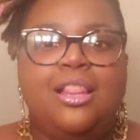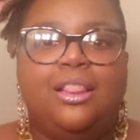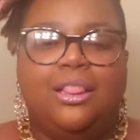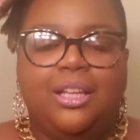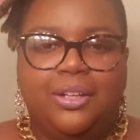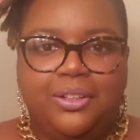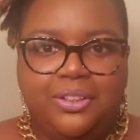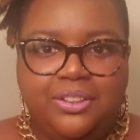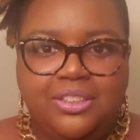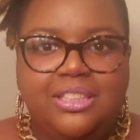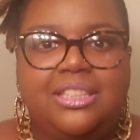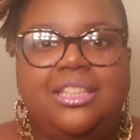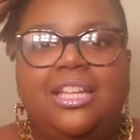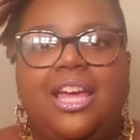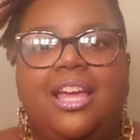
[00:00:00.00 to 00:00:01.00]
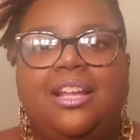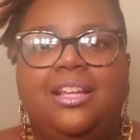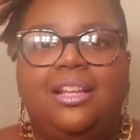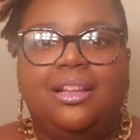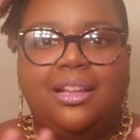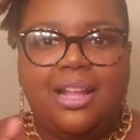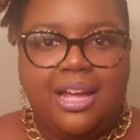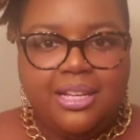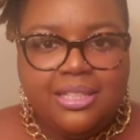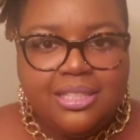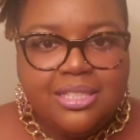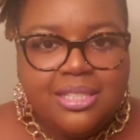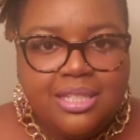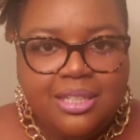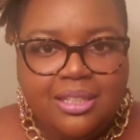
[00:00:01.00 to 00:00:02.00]
learned that it
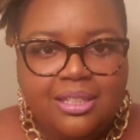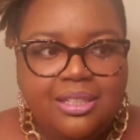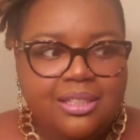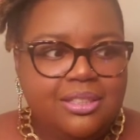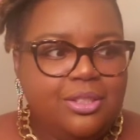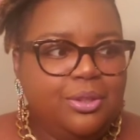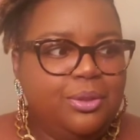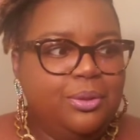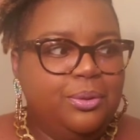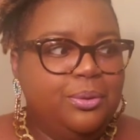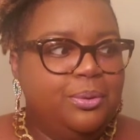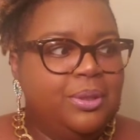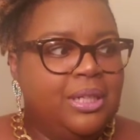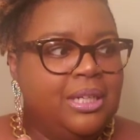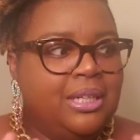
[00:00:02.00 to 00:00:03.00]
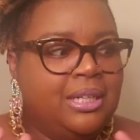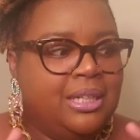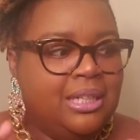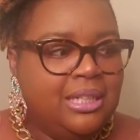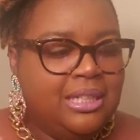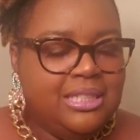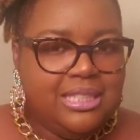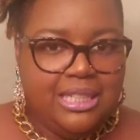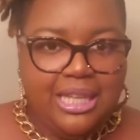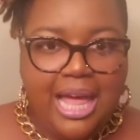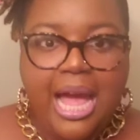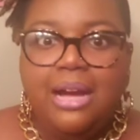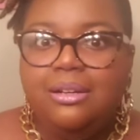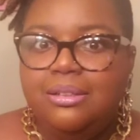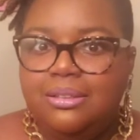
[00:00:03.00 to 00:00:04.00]
likes to chill
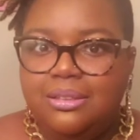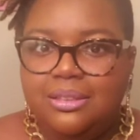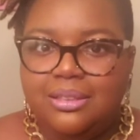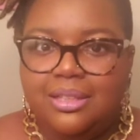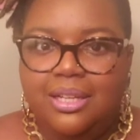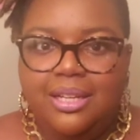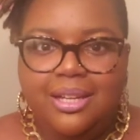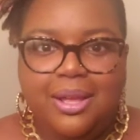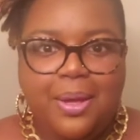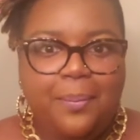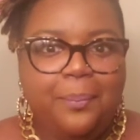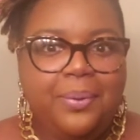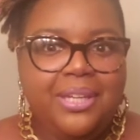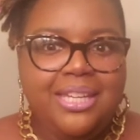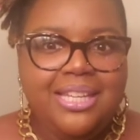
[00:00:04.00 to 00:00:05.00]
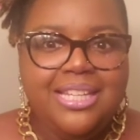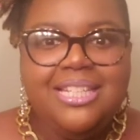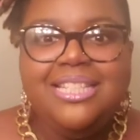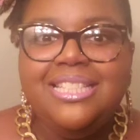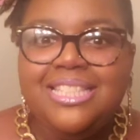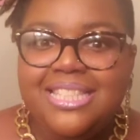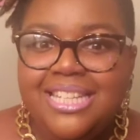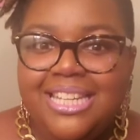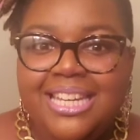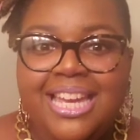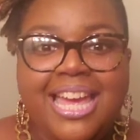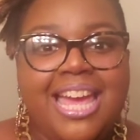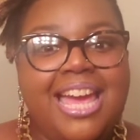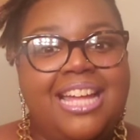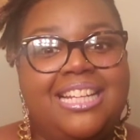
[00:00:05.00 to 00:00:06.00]
out and be
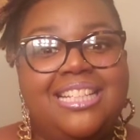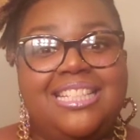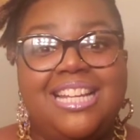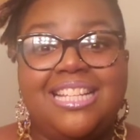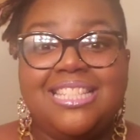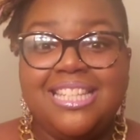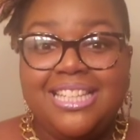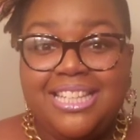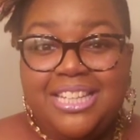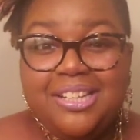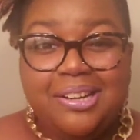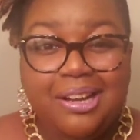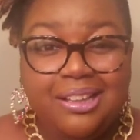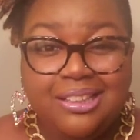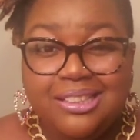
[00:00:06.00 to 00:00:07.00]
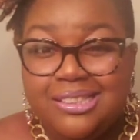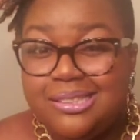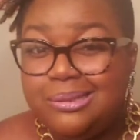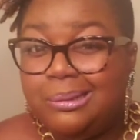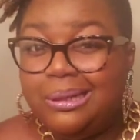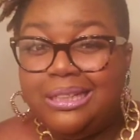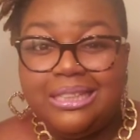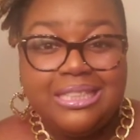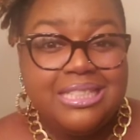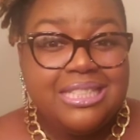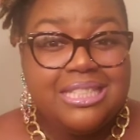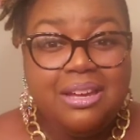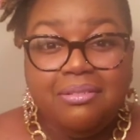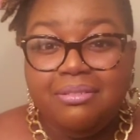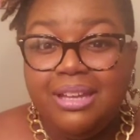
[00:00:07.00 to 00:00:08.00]
easy and it doesn't need all of this work and
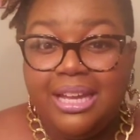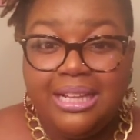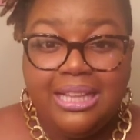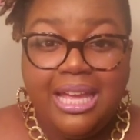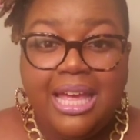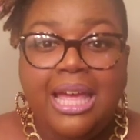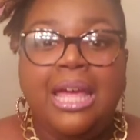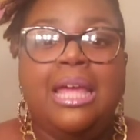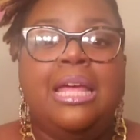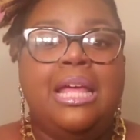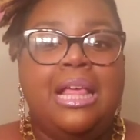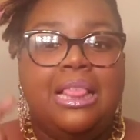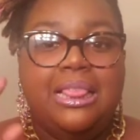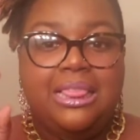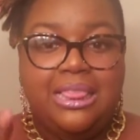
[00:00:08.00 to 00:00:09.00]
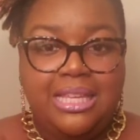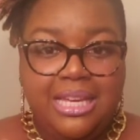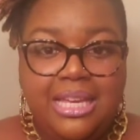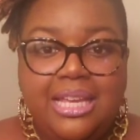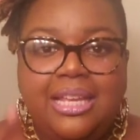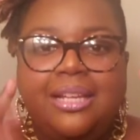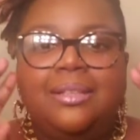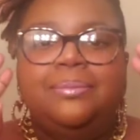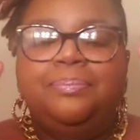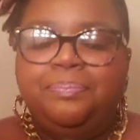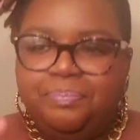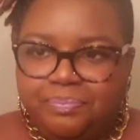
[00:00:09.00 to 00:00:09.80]
stuff like that. Then